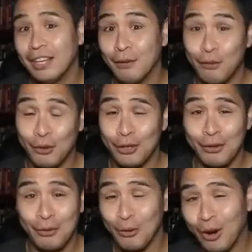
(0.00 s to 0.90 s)
If
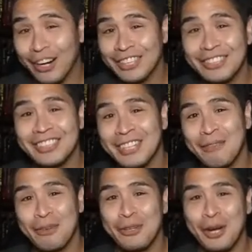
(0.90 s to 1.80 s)
you are interested
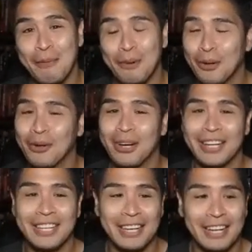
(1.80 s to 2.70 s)
in Future Ad Pro, go
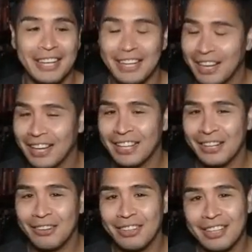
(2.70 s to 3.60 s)
ahead and get
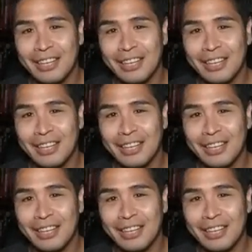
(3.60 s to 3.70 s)
a